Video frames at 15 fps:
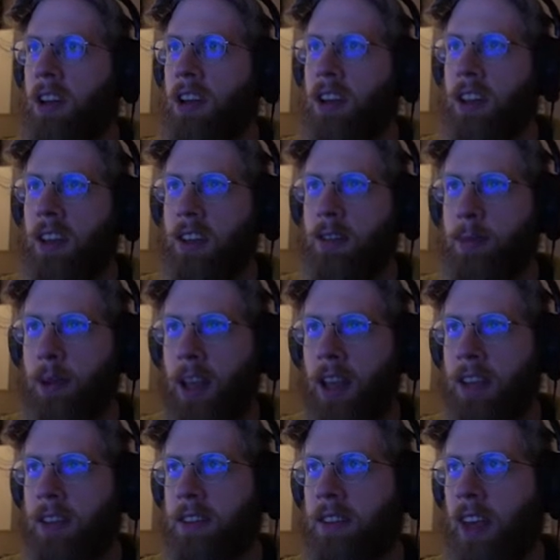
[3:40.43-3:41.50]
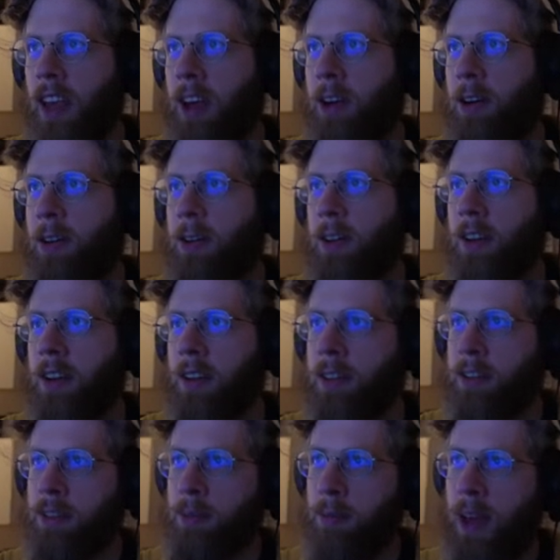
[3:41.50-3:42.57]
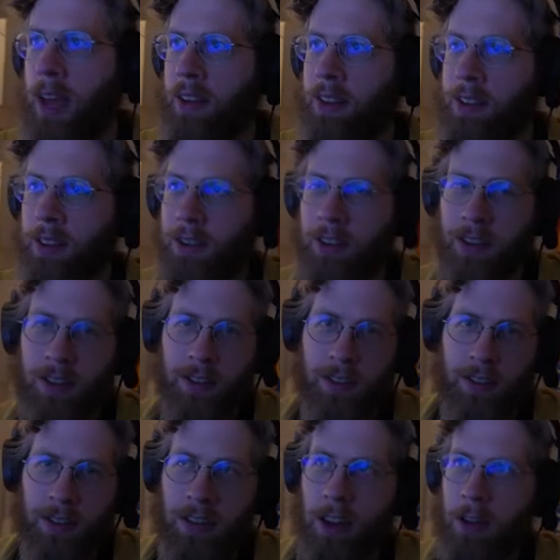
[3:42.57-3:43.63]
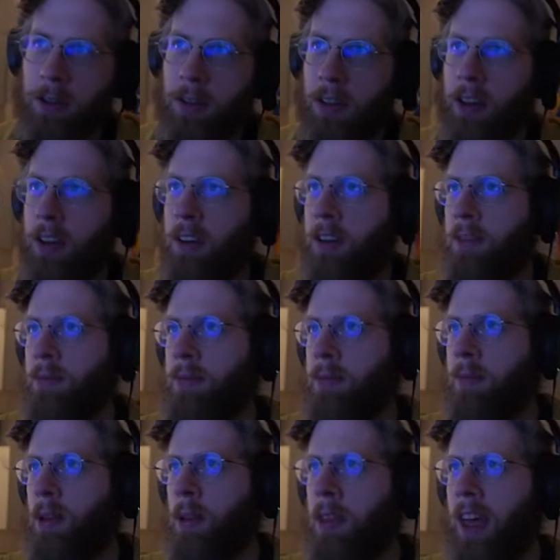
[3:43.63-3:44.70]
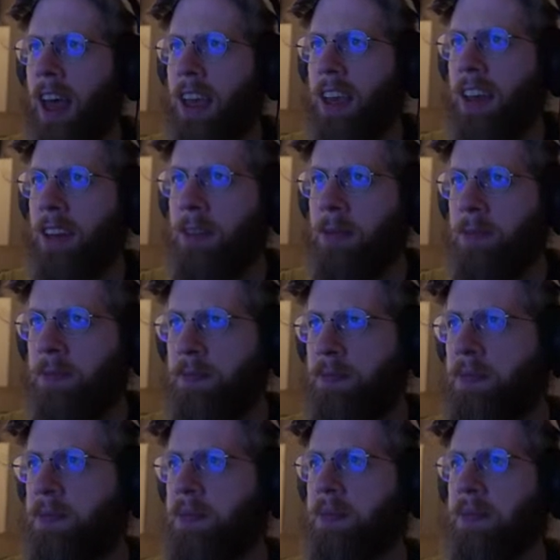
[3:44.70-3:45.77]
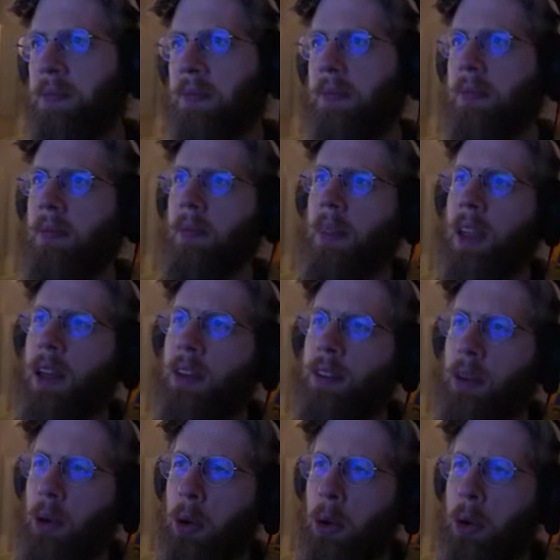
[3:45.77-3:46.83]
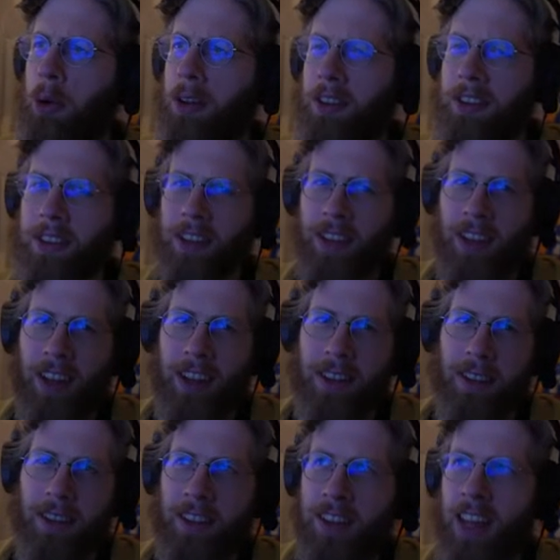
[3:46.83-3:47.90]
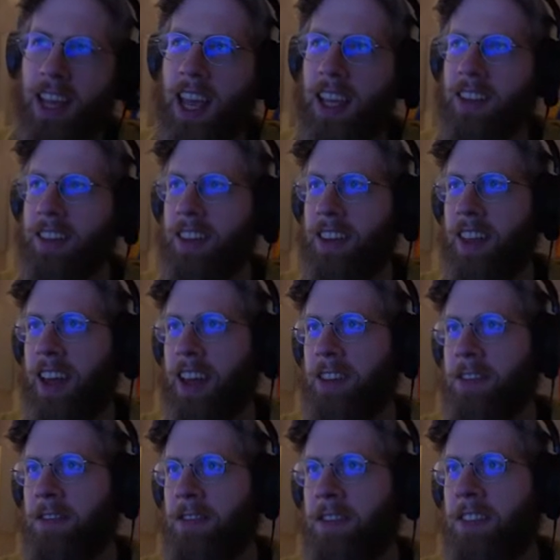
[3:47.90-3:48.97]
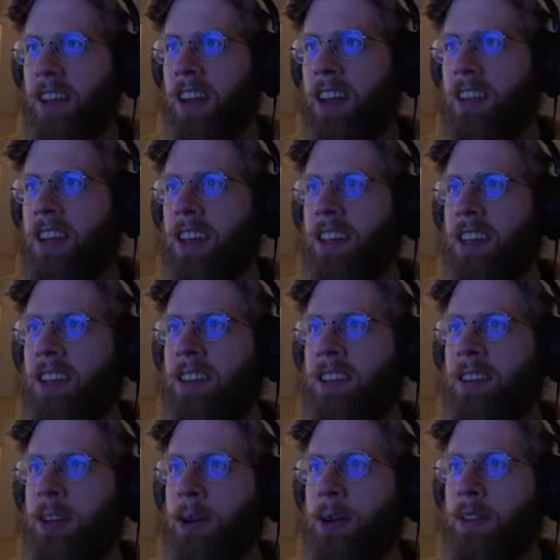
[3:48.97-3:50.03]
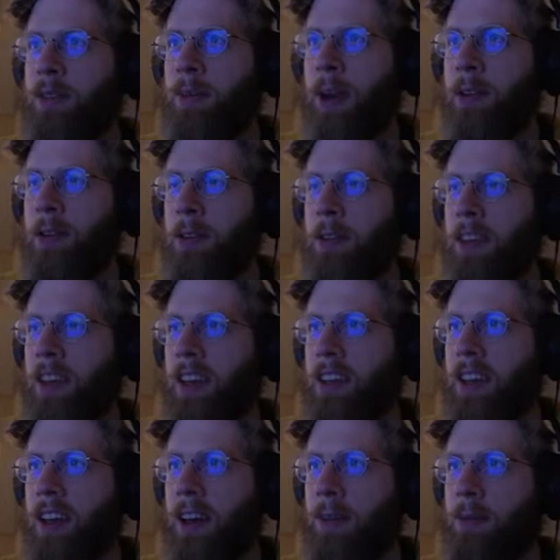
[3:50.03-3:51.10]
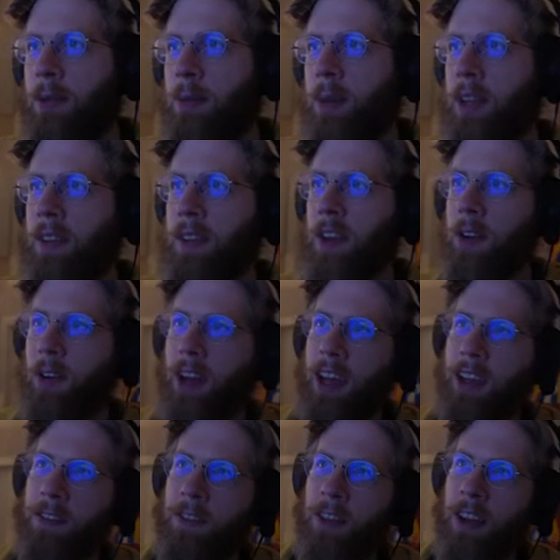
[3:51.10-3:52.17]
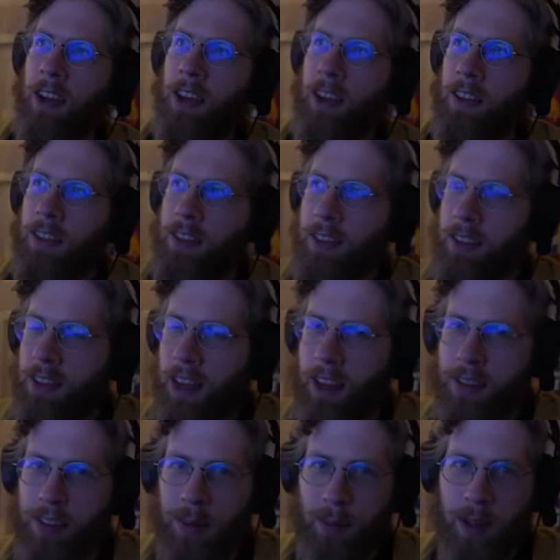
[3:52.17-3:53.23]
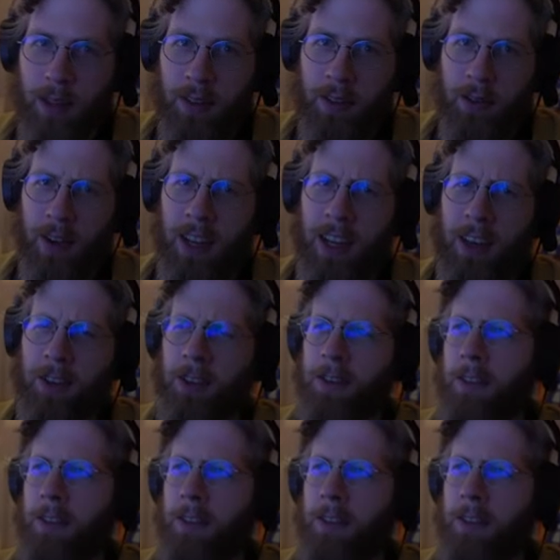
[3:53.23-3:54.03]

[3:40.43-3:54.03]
He explains how his master, L- uh, Lothian, is old and is clinging to life, and they need to do a special thing to help them meet the grave. This is like something straight out of